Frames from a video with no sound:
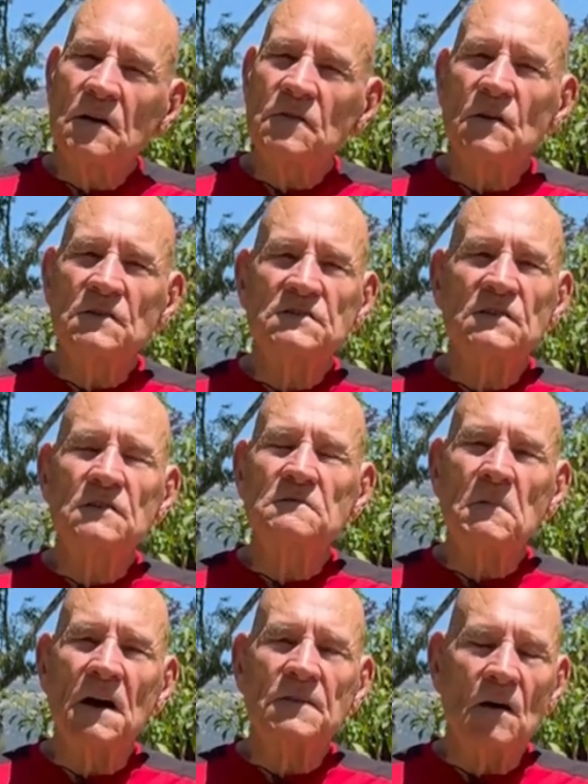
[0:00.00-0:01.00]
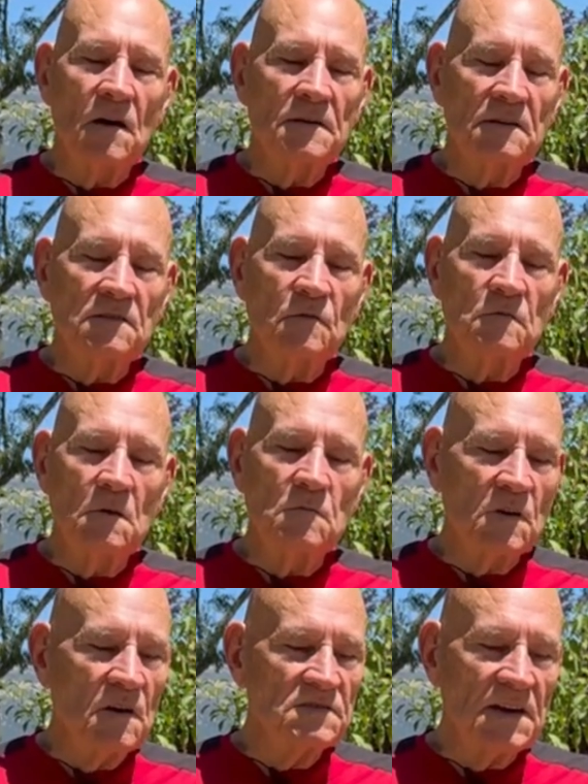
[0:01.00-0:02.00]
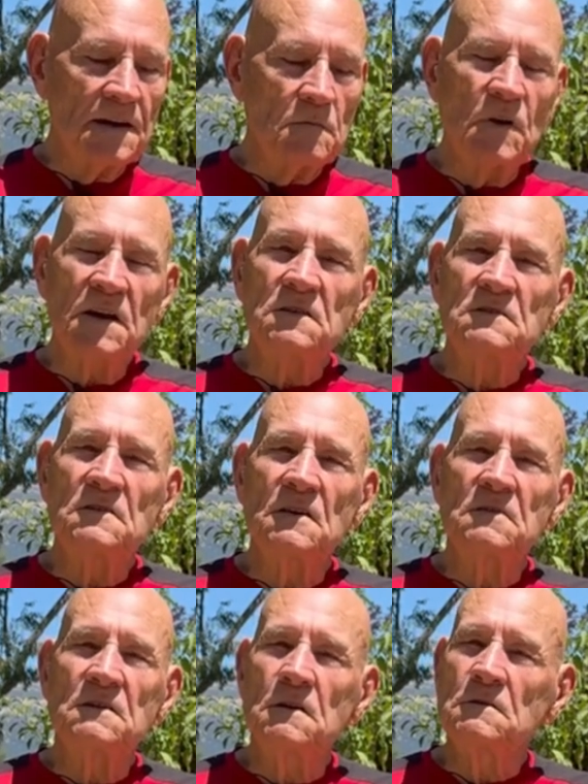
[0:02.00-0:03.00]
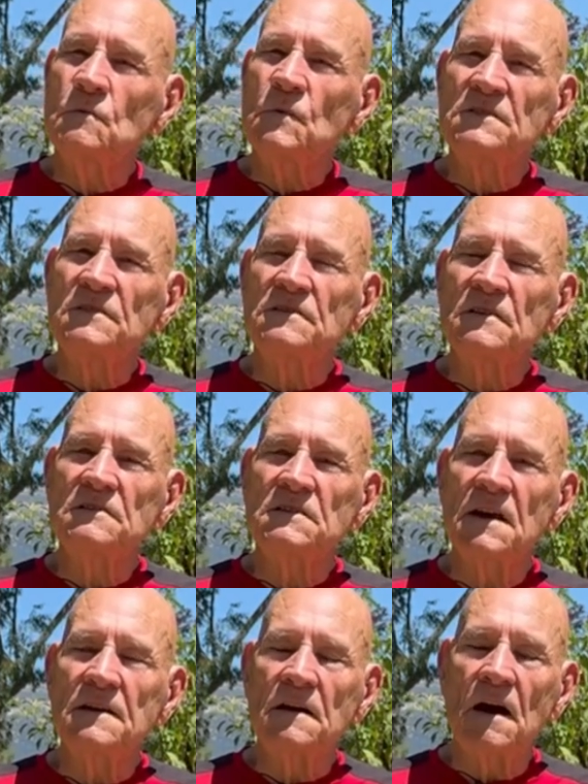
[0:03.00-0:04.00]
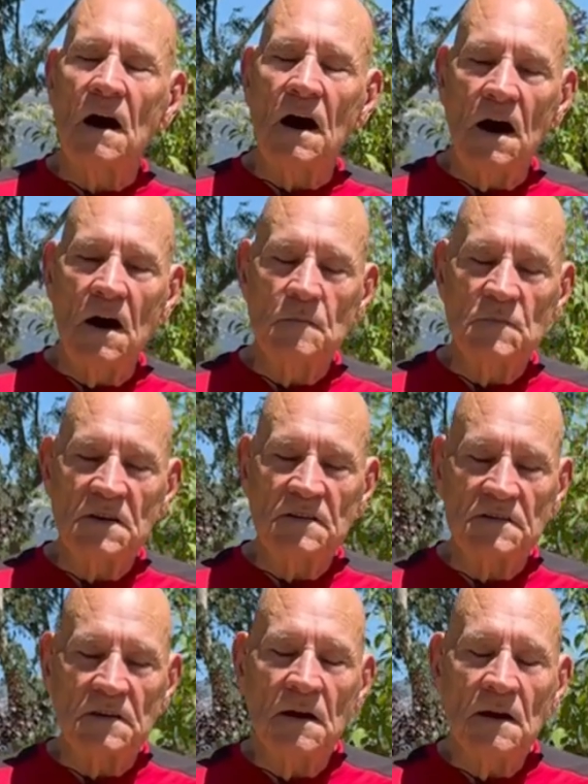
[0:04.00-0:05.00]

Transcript: Those 2 is about all you have to remember, because that'll bring you into the third one, which is a state of calmness.